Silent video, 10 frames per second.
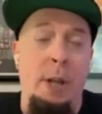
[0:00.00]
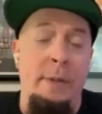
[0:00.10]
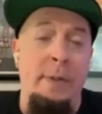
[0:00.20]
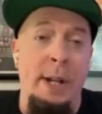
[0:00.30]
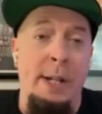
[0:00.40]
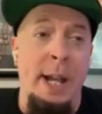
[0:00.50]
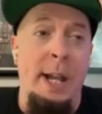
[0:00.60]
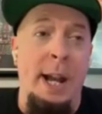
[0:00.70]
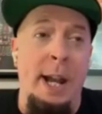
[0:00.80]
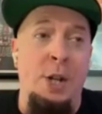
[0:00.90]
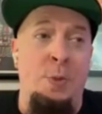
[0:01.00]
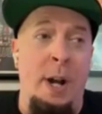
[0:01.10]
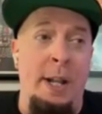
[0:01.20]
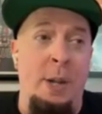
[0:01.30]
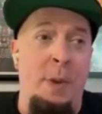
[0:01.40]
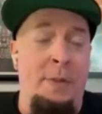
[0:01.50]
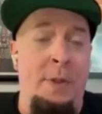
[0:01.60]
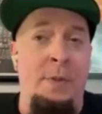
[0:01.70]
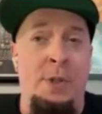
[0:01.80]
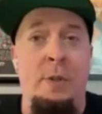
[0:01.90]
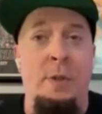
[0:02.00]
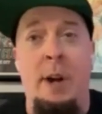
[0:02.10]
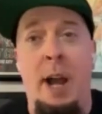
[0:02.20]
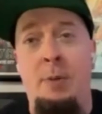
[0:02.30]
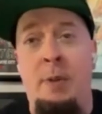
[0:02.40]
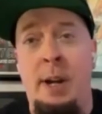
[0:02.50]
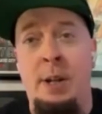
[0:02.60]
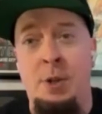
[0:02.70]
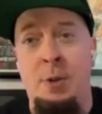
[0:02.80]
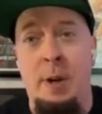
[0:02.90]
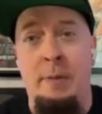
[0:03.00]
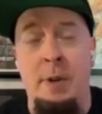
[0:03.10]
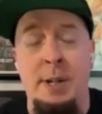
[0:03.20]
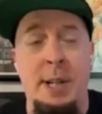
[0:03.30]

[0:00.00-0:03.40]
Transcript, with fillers: we live in a day and age where I think we have to reserve our outrage or whatever.